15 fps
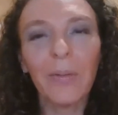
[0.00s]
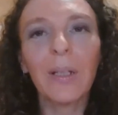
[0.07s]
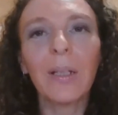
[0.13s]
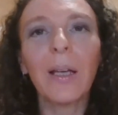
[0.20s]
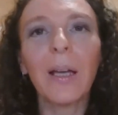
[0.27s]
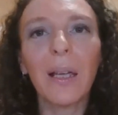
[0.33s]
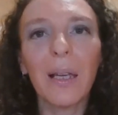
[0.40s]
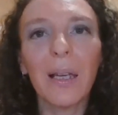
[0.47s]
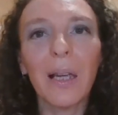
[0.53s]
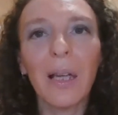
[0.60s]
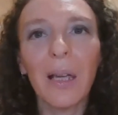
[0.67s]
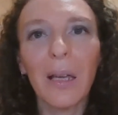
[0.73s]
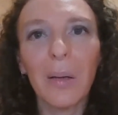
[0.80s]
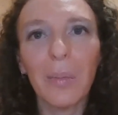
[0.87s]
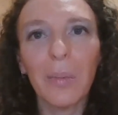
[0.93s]
When I
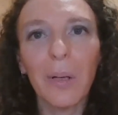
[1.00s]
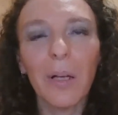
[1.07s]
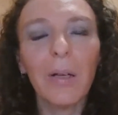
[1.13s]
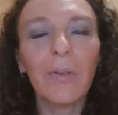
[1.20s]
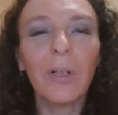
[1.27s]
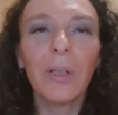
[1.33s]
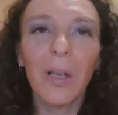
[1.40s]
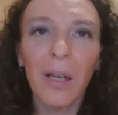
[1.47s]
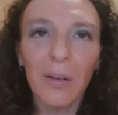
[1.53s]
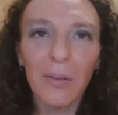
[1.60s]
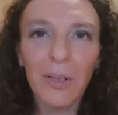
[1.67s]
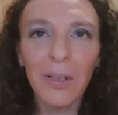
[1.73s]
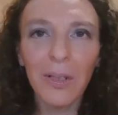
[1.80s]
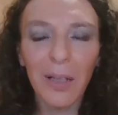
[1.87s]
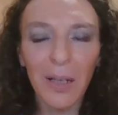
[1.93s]
came, well,
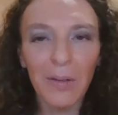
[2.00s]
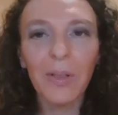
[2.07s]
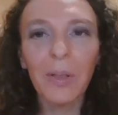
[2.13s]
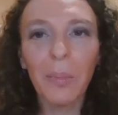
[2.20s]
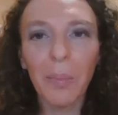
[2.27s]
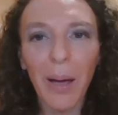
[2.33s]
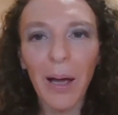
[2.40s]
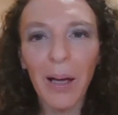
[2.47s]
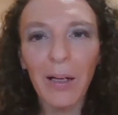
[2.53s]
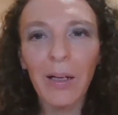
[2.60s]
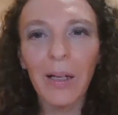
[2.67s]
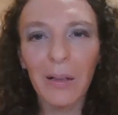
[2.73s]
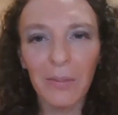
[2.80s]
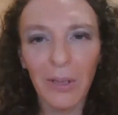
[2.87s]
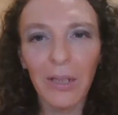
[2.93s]
even back
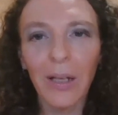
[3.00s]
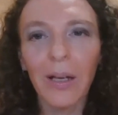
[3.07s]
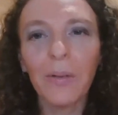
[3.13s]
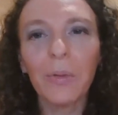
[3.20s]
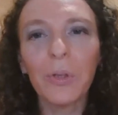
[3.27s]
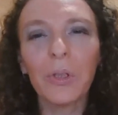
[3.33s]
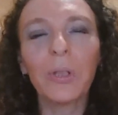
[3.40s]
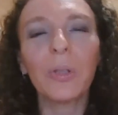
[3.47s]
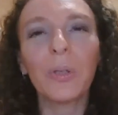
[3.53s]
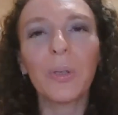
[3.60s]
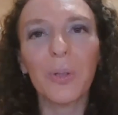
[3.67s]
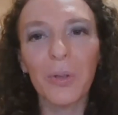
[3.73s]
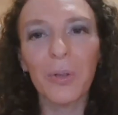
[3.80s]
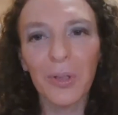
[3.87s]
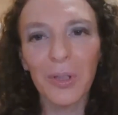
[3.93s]
when I was a
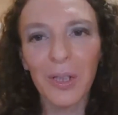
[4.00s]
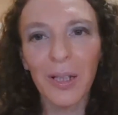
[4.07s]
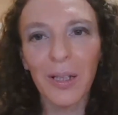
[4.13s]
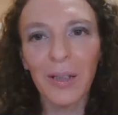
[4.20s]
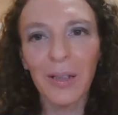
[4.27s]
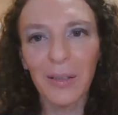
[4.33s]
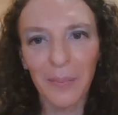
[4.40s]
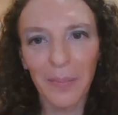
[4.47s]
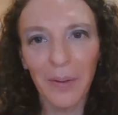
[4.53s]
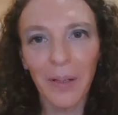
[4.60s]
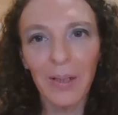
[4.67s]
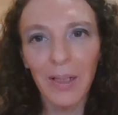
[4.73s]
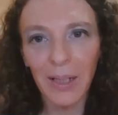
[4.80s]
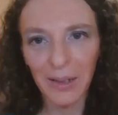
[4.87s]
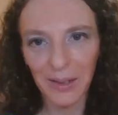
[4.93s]
nurse in
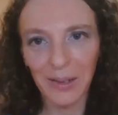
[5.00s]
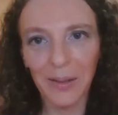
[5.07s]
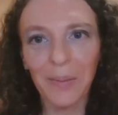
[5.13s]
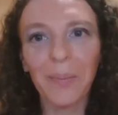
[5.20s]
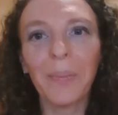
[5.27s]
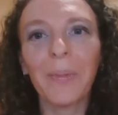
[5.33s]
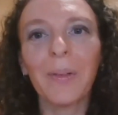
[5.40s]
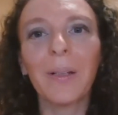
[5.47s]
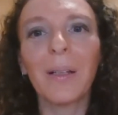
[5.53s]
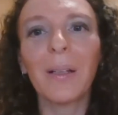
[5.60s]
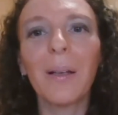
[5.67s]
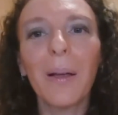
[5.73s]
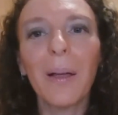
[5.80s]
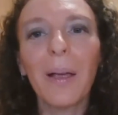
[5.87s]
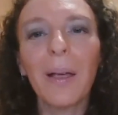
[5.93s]
Odessa,
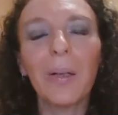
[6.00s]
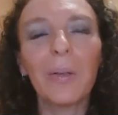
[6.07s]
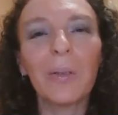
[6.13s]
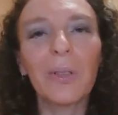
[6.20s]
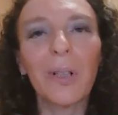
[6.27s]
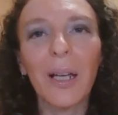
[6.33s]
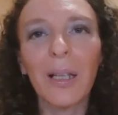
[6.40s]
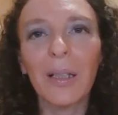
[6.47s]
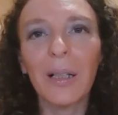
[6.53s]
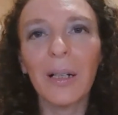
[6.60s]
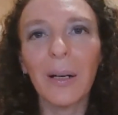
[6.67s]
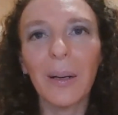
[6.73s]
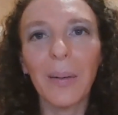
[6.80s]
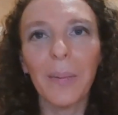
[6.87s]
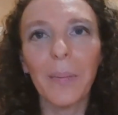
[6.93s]
Ukraine,
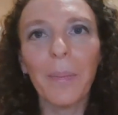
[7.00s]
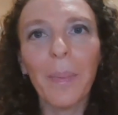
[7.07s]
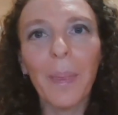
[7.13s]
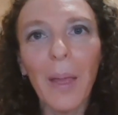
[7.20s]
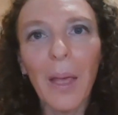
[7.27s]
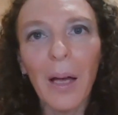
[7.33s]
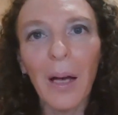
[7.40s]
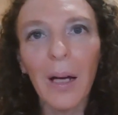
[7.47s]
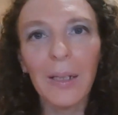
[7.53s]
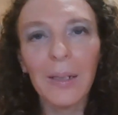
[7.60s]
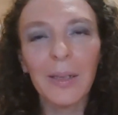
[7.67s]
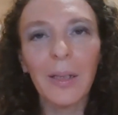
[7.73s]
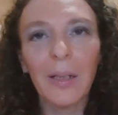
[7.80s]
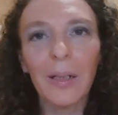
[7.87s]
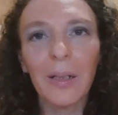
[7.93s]
I
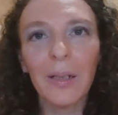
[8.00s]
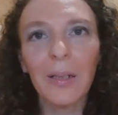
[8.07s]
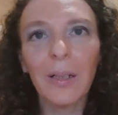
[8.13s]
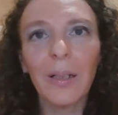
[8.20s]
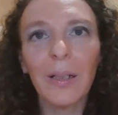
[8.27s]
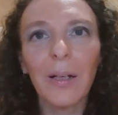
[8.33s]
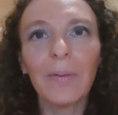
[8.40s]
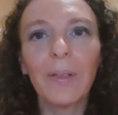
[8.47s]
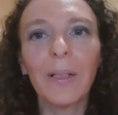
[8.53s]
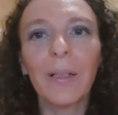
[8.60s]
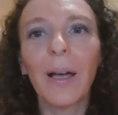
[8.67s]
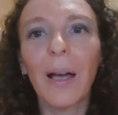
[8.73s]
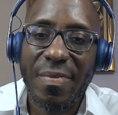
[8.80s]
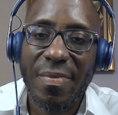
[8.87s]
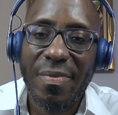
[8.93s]
started having
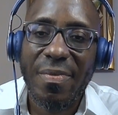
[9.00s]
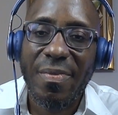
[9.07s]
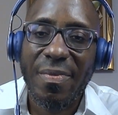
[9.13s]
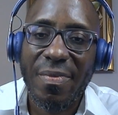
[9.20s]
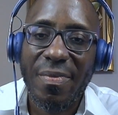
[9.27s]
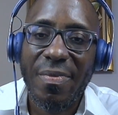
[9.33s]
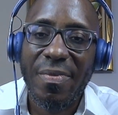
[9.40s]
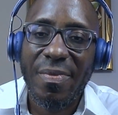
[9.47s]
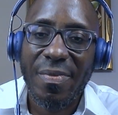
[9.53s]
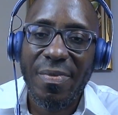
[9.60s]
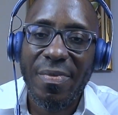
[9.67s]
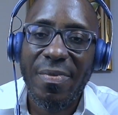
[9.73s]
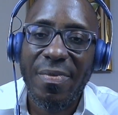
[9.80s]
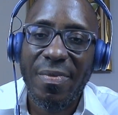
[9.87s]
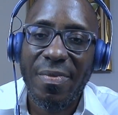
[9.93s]
acne,
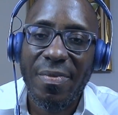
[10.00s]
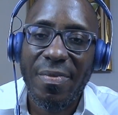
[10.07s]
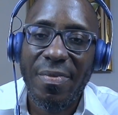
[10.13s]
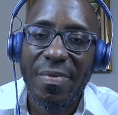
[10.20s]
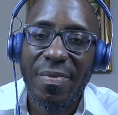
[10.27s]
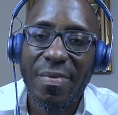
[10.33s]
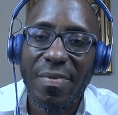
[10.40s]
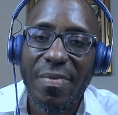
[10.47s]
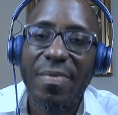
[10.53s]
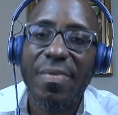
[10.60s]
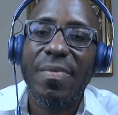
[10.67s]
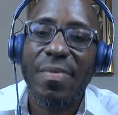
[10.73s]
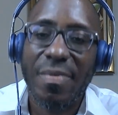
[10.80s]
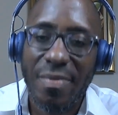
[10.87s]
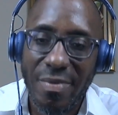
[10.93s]
and I
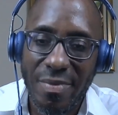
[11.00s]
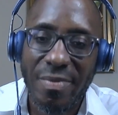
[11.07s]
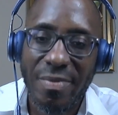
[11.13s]
was